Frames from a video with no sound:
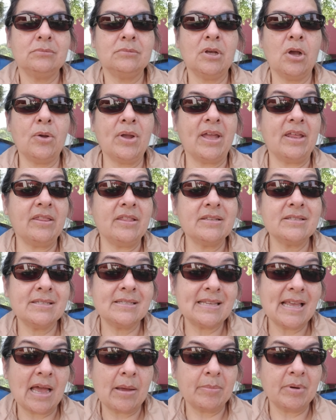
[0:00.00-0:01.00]
okay, this
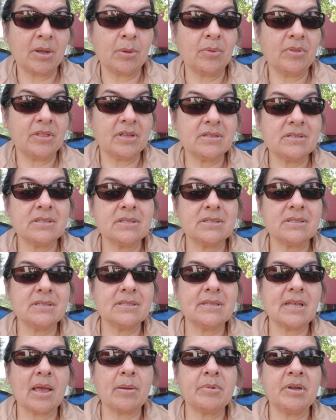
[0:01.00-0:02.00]
is happening with this
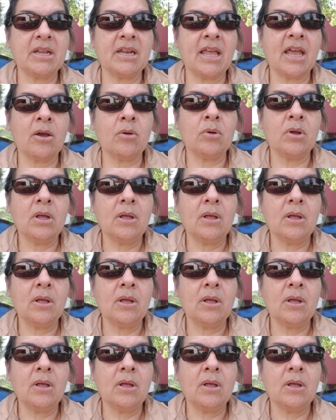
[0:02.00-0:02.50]
is happening now.